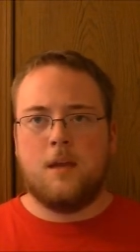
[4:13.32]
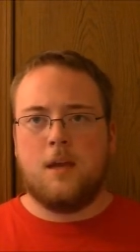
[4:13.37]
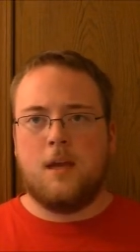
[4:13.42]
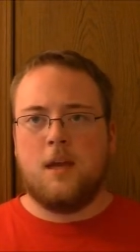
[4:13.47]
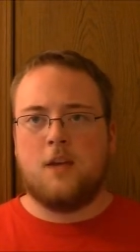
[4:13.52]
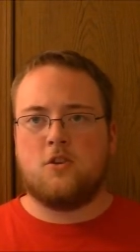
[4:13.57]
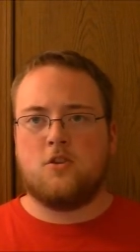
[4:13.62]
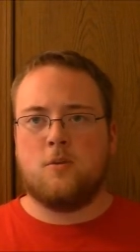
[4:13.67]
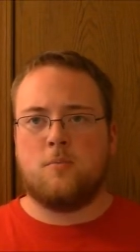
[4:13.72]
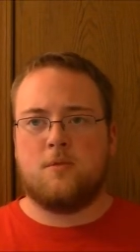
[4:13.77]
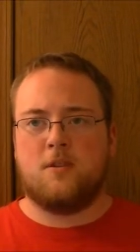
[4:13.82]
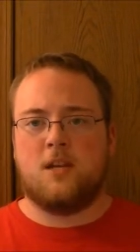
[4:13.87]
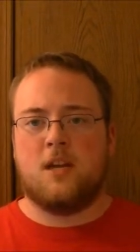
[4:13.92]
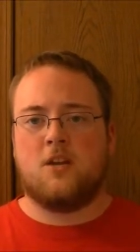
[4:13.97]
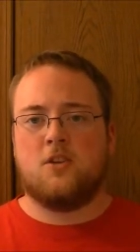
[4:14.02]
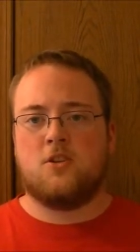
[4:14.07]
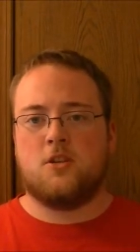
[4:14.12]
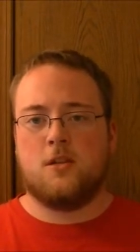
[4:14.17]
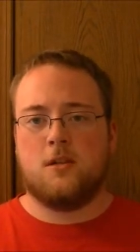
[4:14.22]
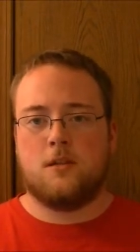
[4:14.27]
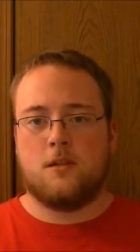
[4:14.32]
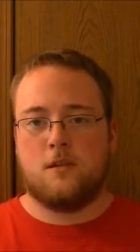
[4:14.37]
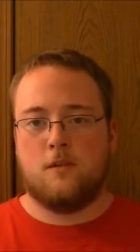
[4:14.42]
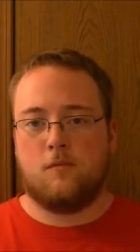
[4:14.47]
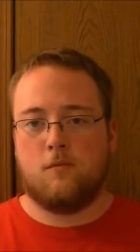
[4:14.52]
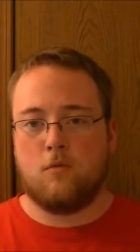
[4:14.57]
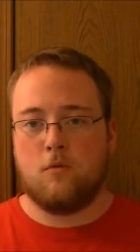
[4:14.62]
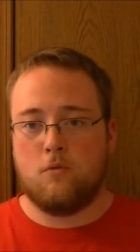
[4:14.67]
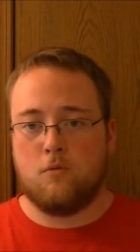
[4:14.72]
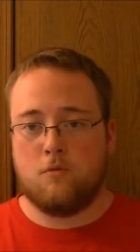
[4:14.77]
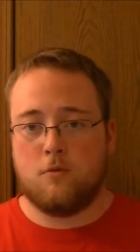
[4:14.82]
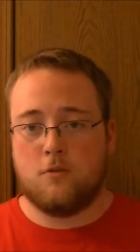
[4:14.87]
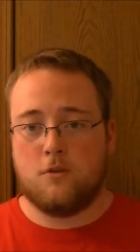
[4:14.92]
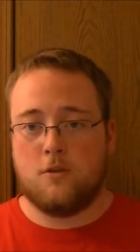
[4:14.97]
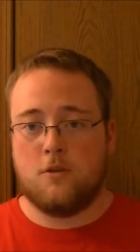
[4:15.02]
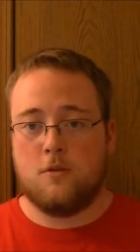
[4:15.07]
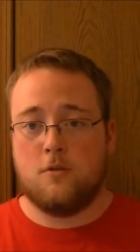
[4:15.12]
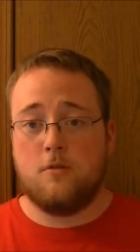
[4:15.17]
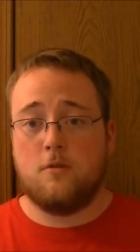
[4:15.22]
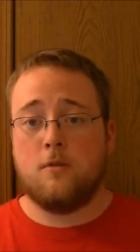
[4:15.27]
interpretations of World War
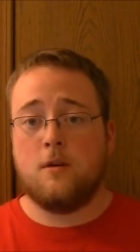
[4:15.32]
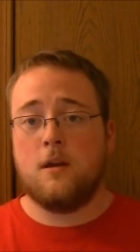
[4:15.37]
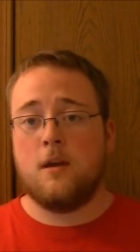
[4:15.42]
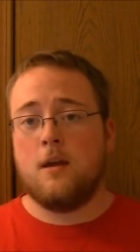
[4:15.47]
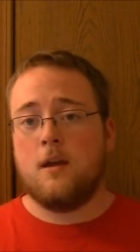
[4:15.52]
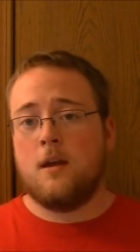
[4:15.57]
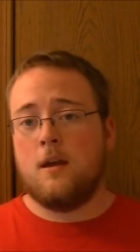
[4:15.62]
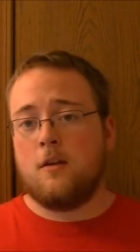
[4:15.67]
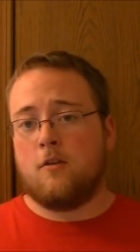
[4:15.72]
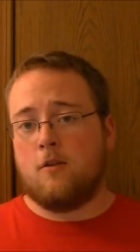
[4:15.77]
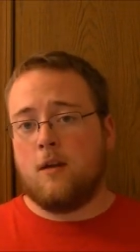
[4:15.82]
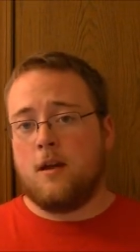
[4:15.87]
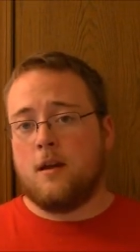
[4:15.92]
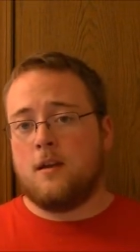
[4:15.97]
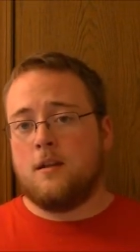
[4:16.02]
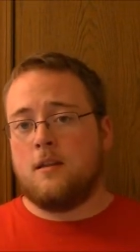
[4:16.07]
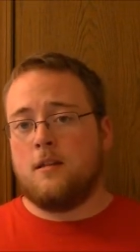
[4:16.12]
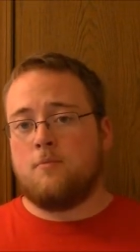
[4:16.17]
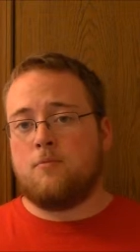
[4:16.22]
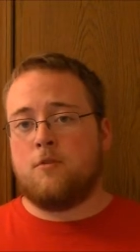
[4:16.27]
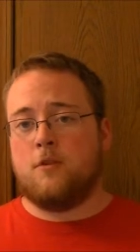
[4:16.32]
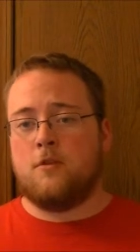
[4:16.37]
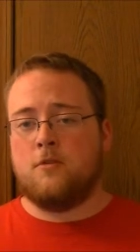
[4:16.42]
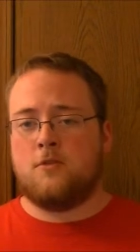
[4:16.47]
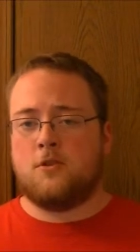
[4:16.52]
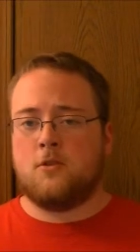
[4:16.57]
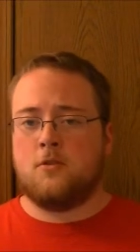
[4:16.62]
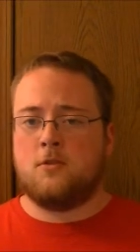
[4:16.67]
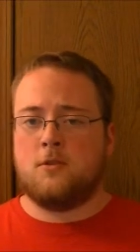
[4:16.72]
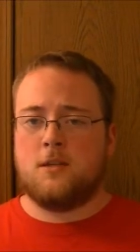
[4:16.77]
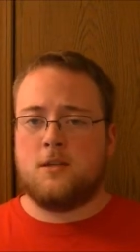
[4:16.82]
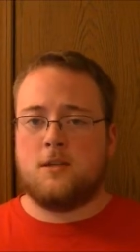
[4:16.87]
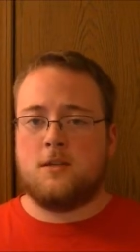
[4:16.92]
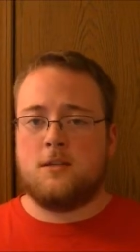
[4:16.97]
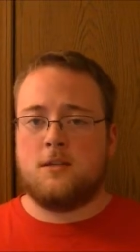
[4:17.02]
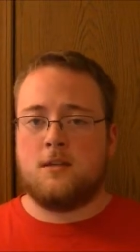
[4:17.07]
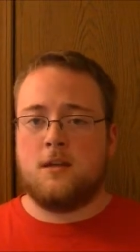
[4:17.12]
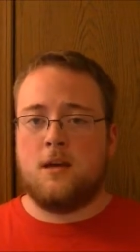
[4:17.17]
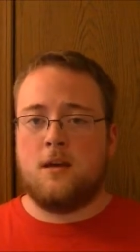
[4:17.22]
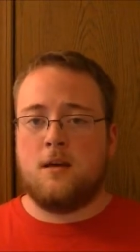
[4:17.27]
II. Granted, the Producers
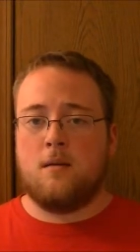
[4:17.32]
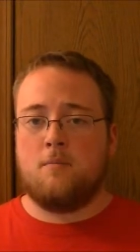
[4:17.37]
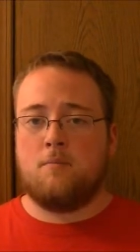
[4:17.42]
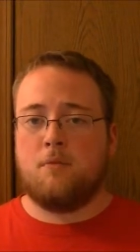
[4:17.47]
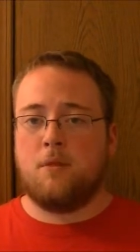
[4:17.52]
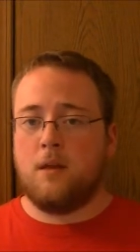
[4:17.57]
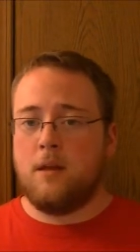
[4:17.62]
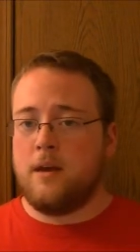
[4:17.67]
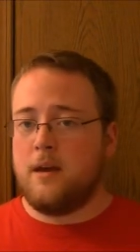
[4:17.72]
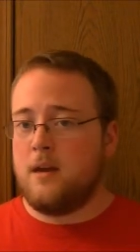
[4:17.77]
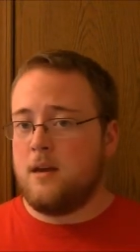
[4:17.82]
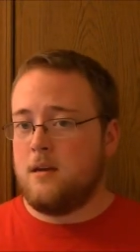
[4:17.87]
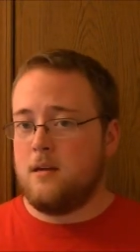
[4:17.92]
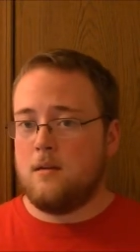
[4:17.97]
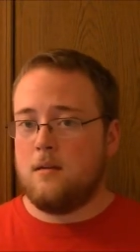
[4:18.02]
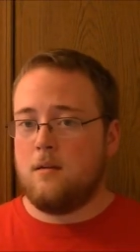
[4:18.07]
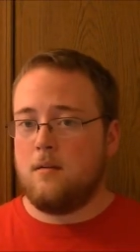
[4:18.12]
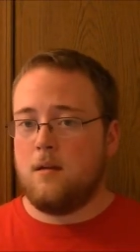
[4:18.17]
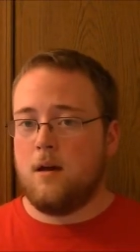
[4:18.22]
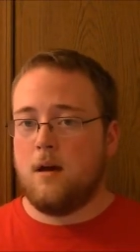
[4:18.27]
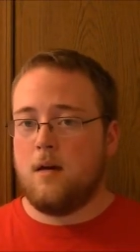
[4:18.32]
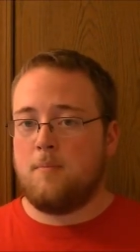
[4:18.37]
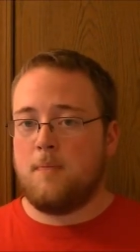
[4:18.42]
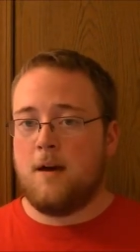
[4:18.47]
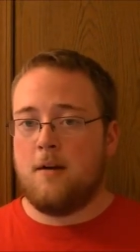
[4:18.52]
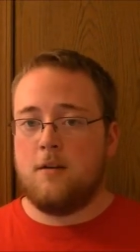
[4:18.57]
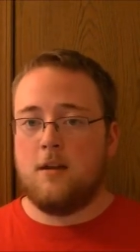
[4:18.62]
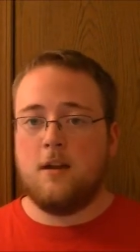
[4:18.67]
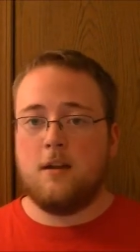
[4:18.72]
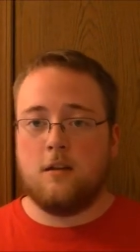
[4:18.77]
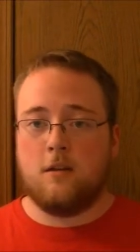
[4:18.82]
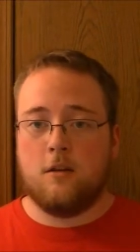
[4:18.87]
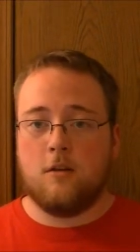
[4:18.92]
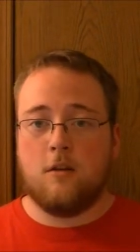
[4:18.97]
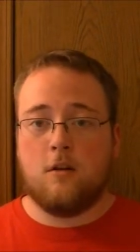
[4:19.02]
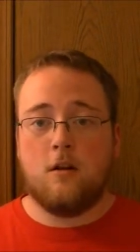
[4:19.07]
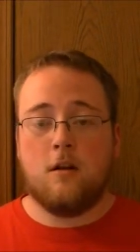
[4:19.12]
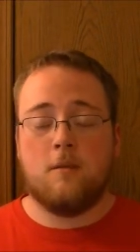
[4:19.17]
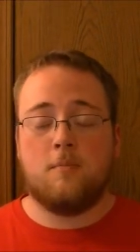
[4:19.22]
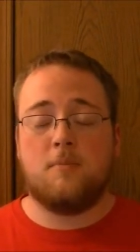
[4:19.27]
is a play about
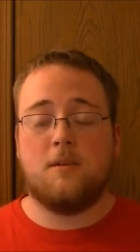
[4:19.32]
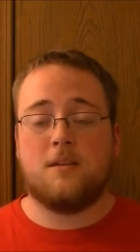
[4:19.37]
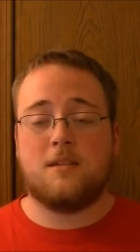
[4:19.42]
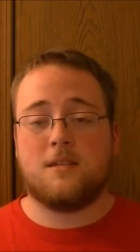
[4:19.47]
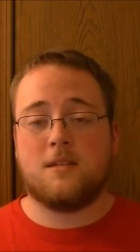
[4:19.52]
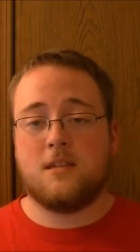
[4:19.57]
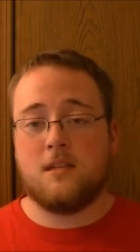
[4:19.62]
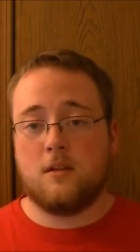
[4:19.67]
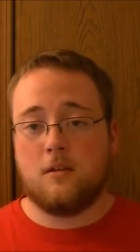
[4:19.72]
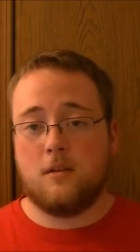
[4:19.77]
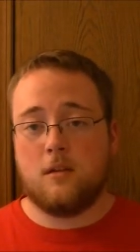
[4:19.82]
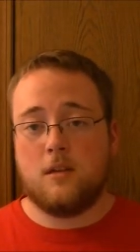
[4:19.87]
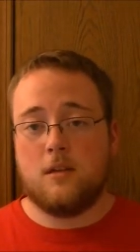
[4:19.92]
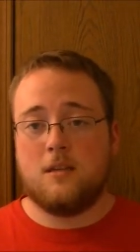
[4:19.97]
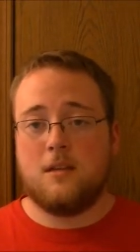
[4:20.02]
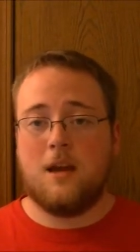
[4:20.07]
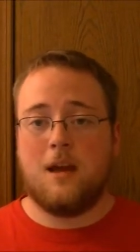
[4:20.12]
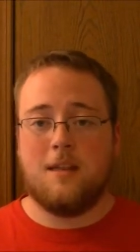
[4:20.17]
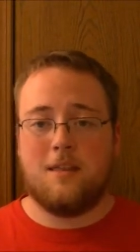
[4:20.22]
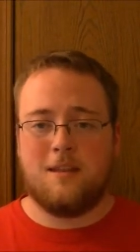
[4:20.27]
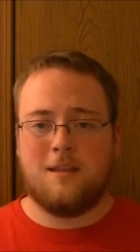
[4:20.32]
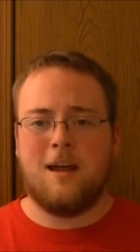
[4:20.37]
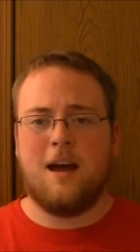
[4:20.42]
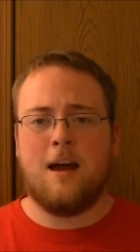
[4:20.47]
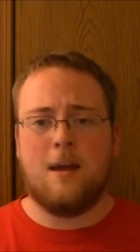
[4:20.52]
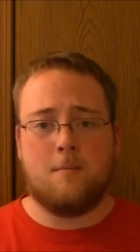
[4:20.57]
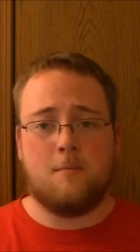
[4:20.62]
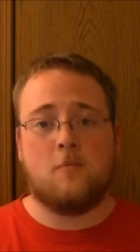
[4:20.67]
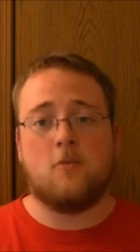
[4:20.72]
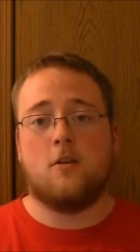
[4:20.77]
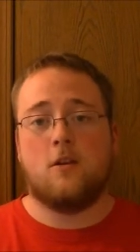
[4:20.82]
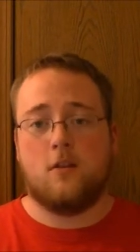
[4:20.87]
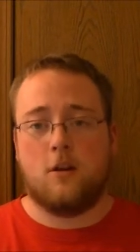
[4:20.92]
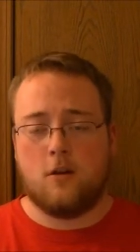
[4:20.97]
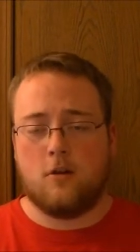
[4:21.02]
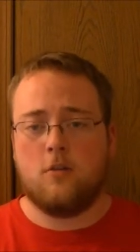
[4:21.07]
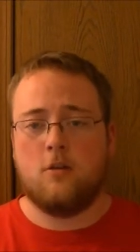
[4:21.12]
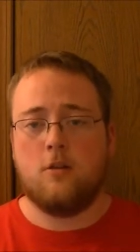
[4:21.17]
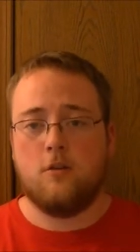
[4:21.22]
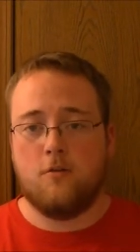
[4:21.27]
Hitler, but still, I'm going to
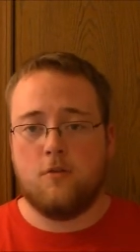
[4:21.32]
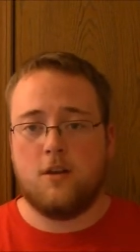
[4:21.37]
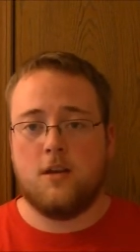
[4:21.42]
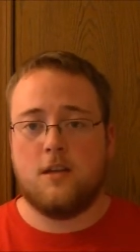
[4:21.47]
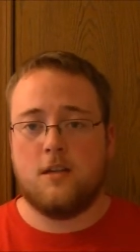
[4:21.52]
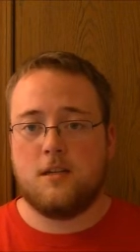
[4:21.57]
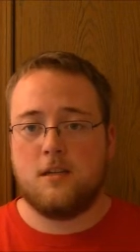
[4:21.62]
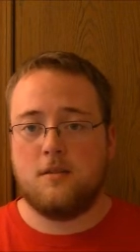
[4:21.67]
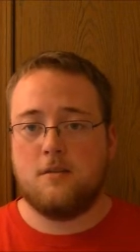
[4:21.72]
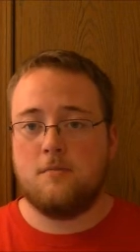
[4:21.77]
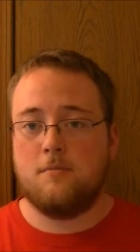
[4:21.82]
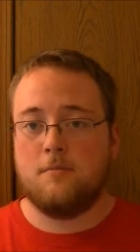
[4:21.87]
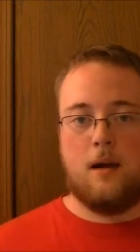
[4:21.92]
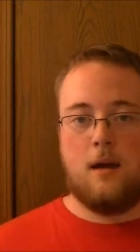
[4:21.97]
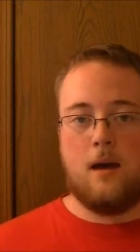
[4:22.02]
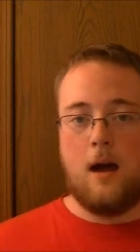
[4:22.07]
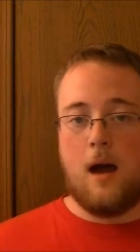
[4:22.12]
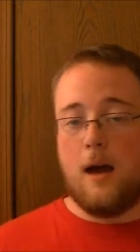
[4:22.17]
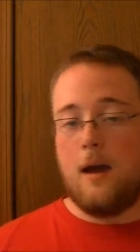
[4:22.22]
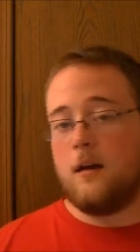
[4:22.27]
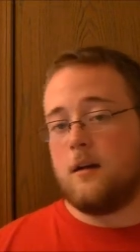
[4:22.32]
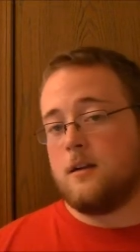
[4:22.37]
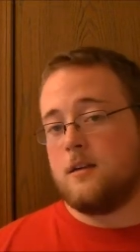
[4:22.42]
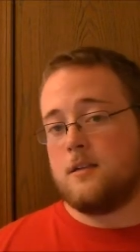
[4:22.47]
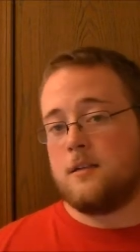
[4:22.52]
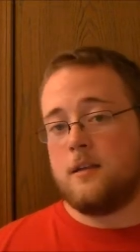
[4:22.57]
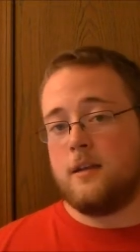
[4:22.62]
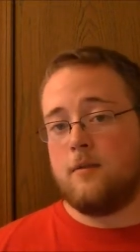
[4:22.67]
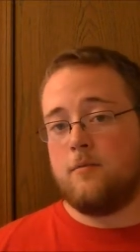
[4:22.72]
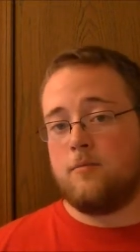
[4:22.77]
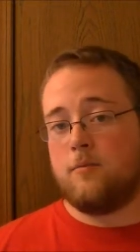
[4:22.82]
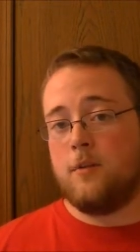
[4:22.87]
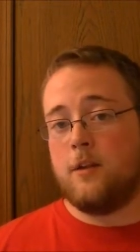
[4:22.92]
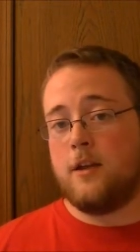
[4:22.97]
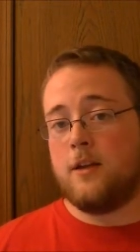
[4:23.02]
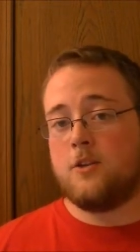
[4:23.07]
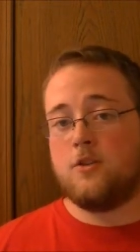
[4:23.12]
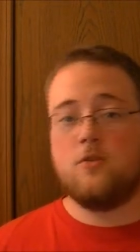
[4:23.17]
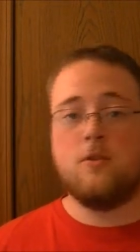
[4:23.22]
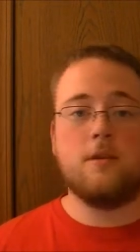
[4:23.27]
include it. I honestly
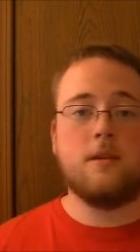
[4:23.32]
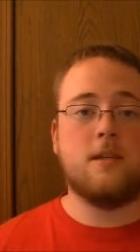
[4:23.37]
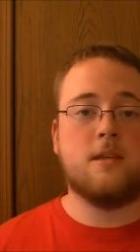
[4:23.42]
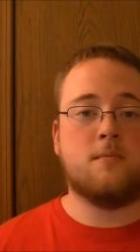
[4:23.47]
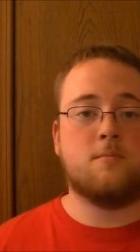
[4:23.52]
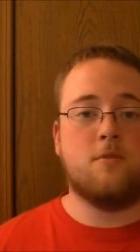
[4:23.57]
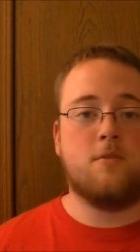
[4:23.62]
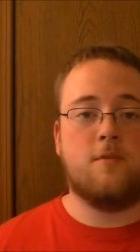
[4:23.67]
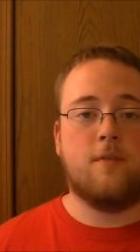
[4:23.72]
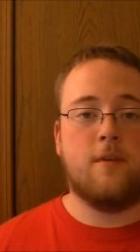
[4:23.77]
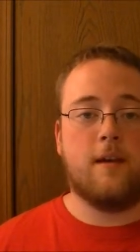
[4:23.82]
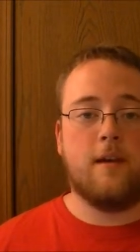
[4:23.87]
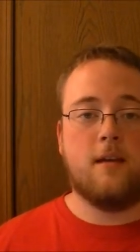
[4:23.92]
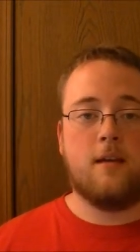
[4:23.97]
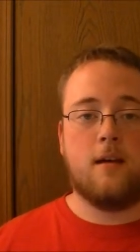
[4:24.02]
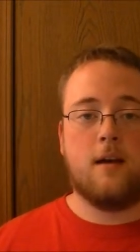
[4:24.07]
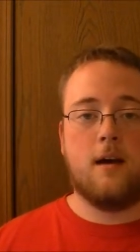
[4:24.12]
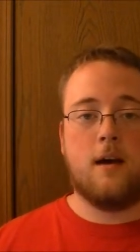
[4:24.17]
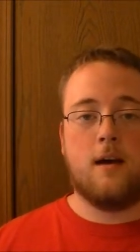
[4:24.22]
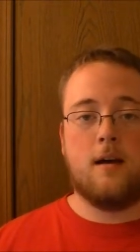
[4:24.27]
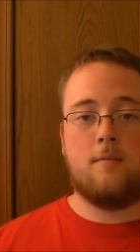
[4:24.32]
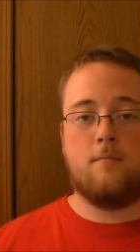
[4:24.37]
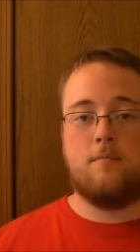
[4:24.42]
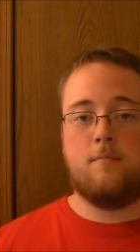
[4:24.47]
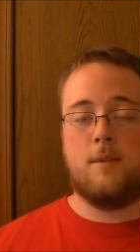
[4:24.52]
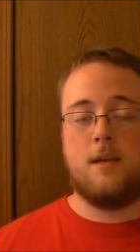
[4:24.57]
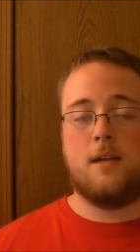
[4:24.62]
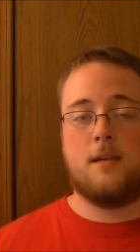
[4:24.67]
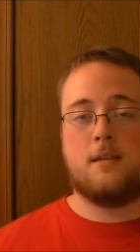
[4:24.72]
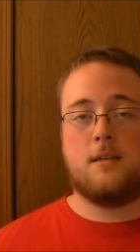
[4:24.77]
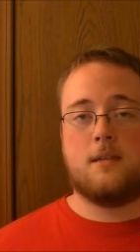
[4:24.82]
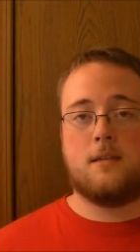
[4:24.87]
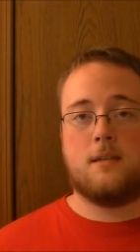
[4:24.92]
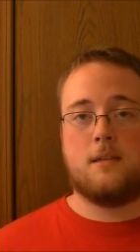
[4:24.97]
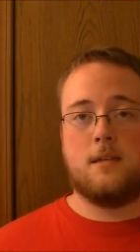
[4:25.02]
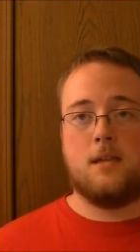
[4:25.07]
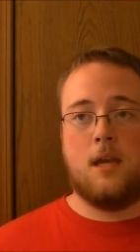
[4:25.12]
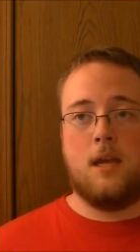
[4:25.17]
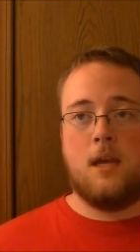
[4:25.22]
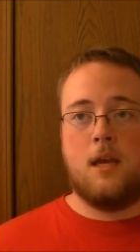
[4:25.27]
really enjoyed this movie.
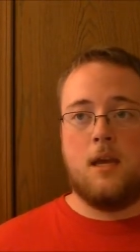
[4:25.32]
It's